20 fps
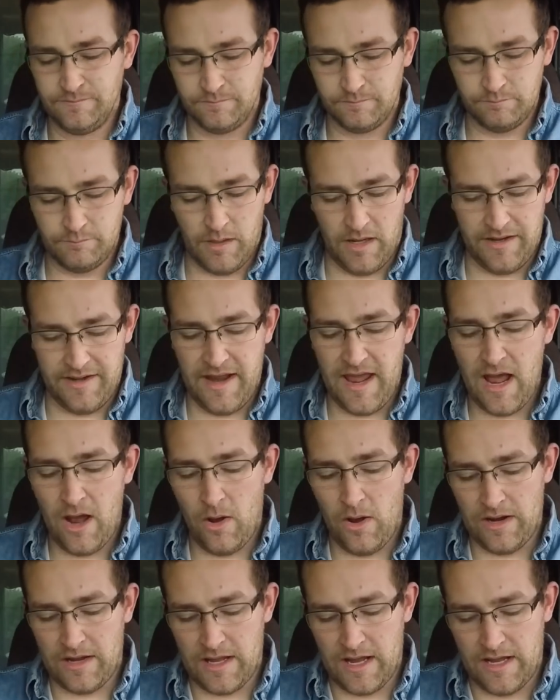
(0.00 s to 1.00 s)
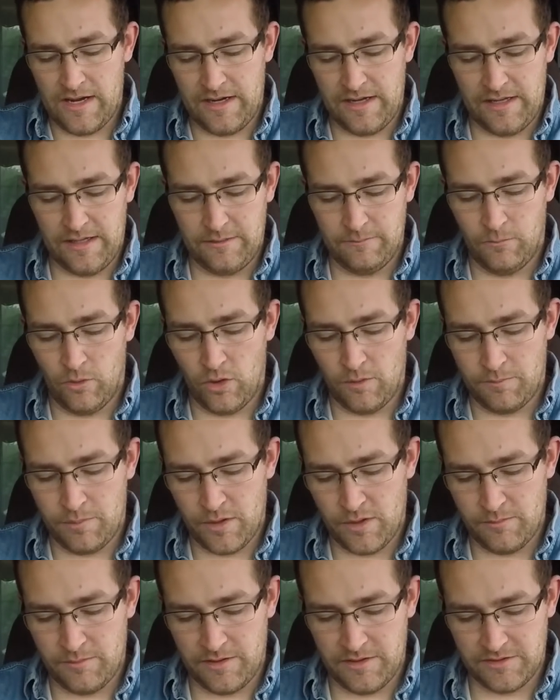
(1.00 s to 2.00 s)
But now I got a more
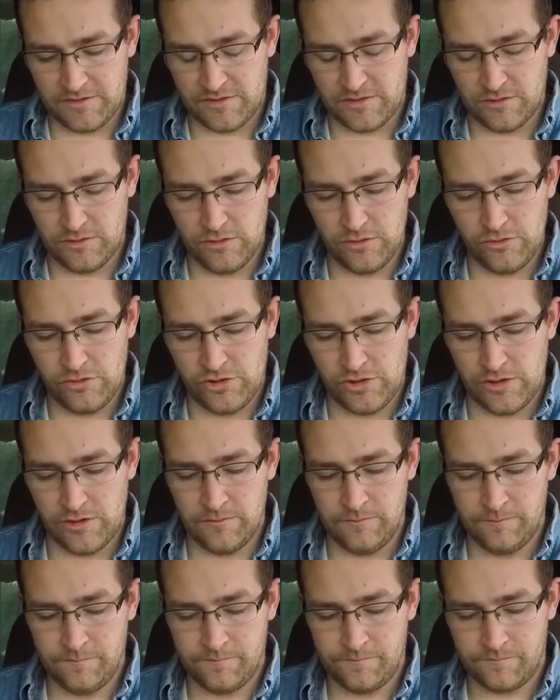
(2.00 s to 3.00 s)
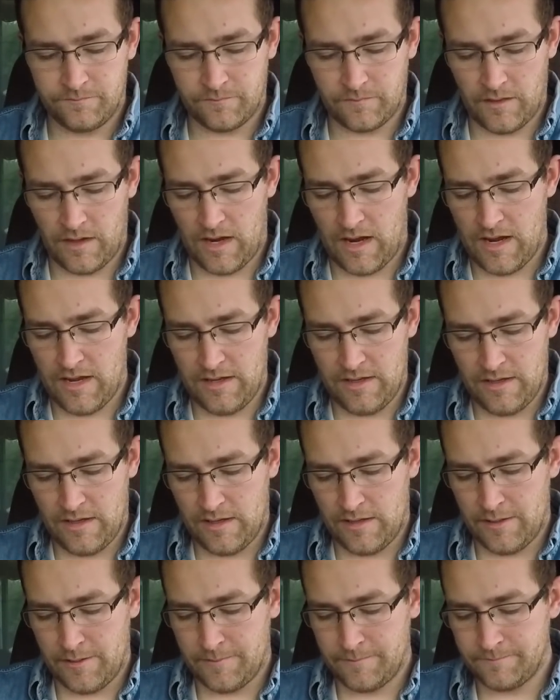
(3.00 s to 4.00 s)
permanent solution.
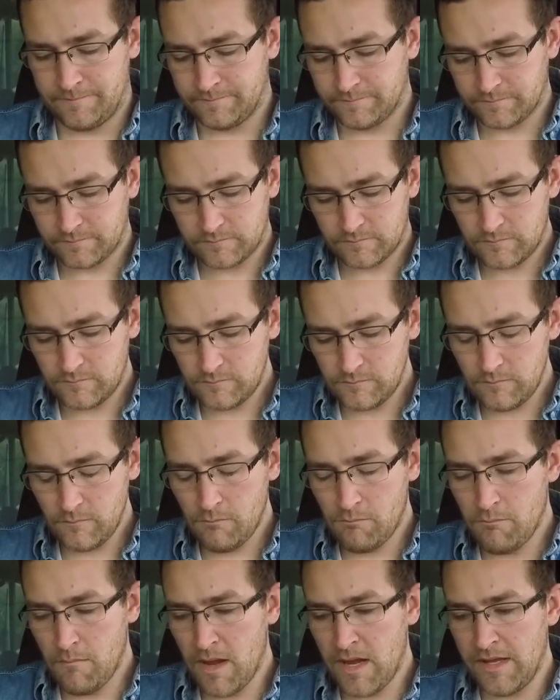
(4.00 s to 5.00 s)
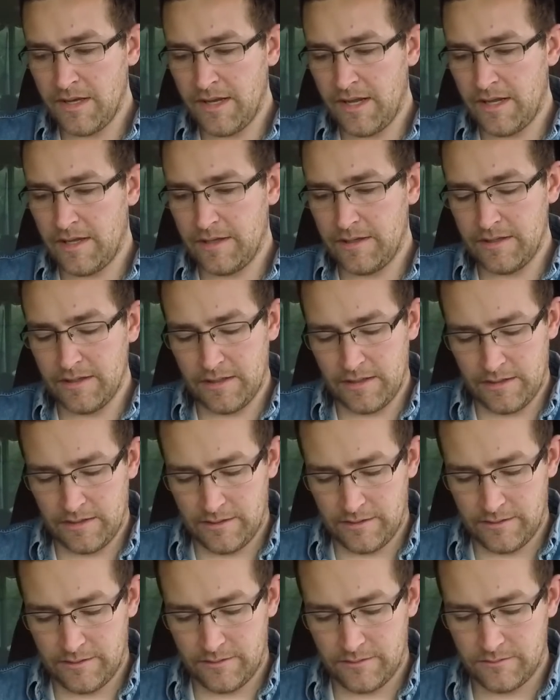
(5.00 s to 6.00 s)
I made
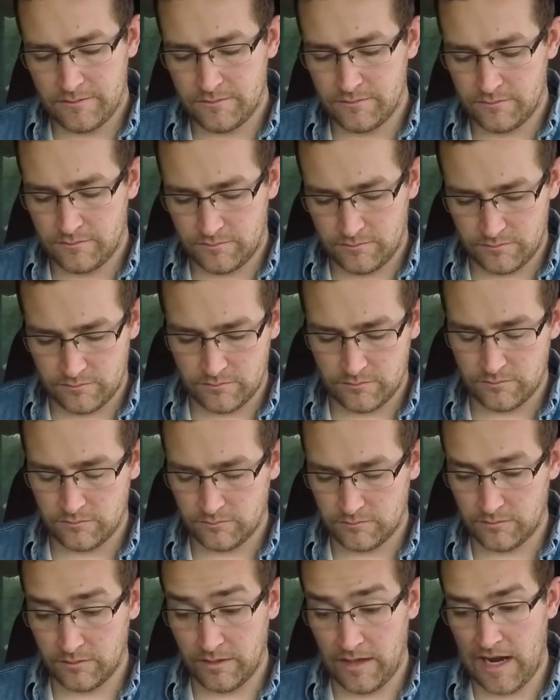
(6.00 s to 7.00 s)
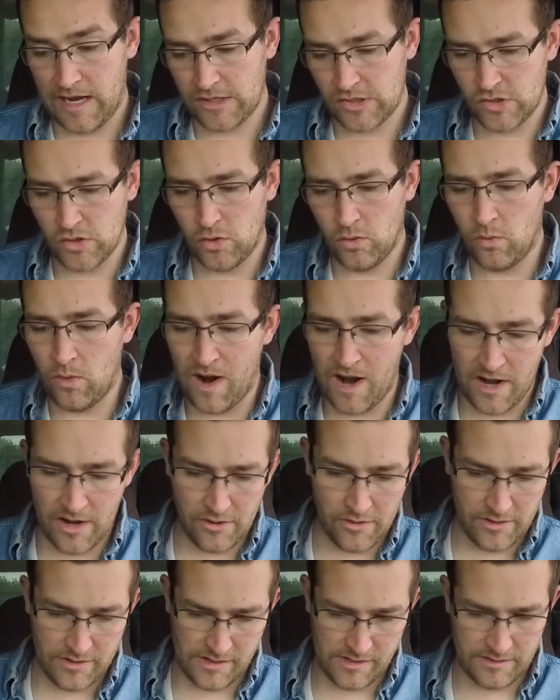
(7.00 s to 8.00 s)
an actual
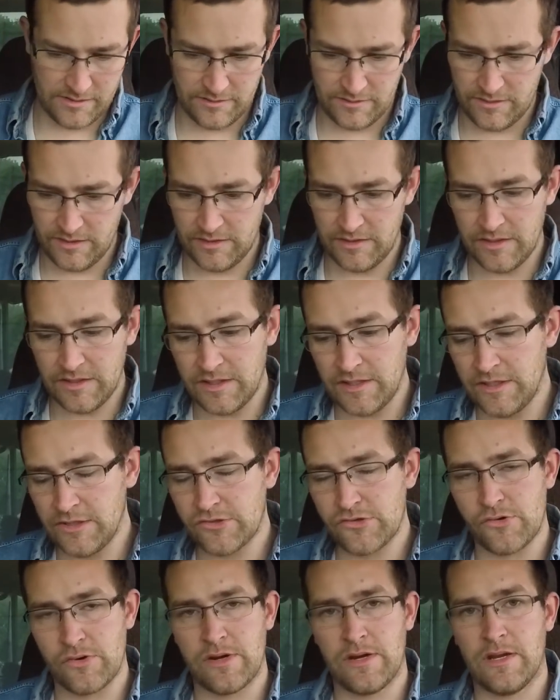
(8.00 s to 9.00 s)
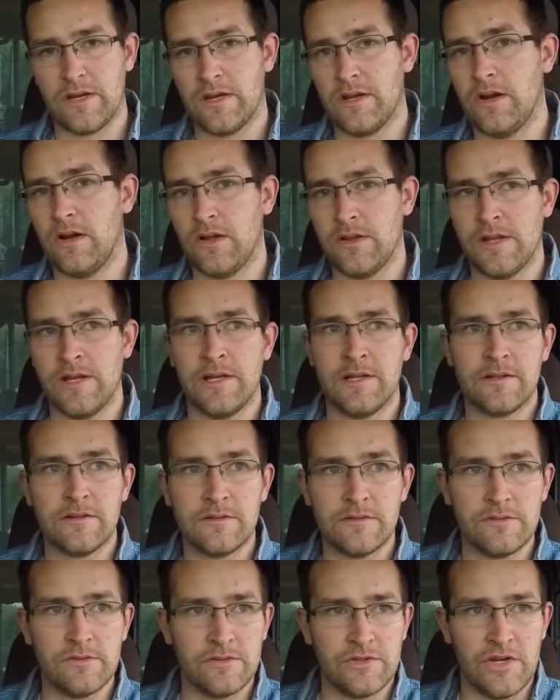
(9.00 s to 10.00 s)
wire, and I did the heat shrink and all that
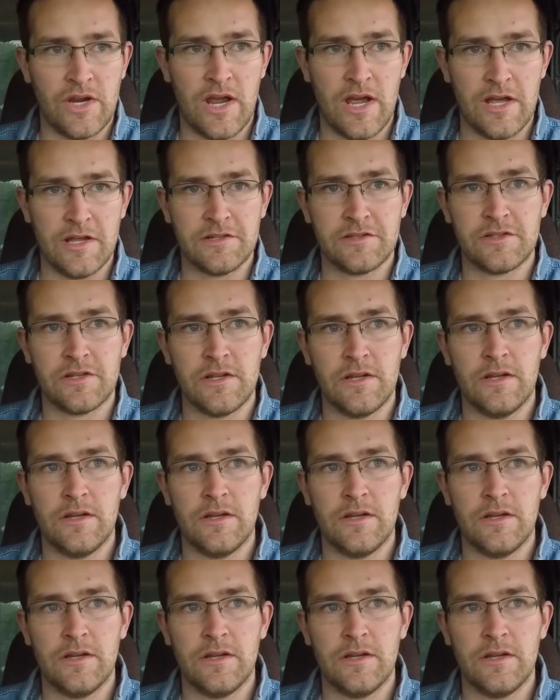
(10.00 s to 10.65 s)
jazz.